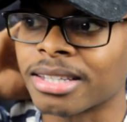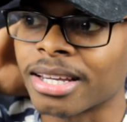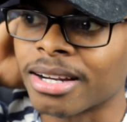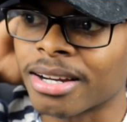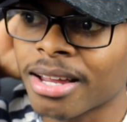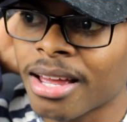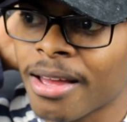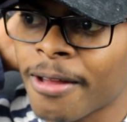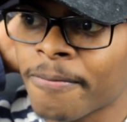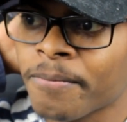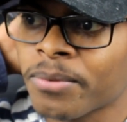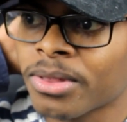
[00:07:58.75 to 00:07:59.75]
there.
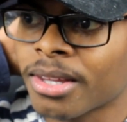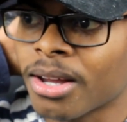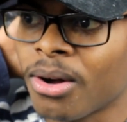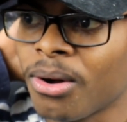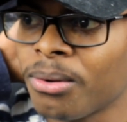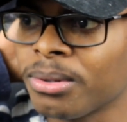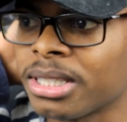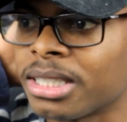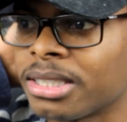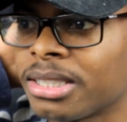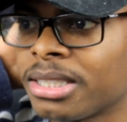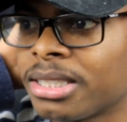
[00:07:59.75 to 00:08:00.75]

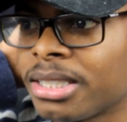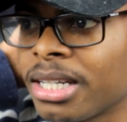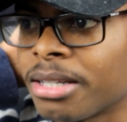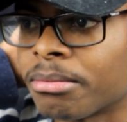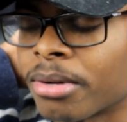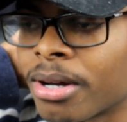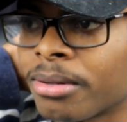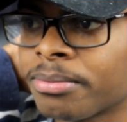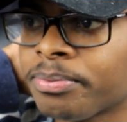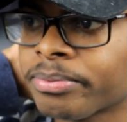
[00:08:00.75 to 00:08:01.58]
Holy shit, bro.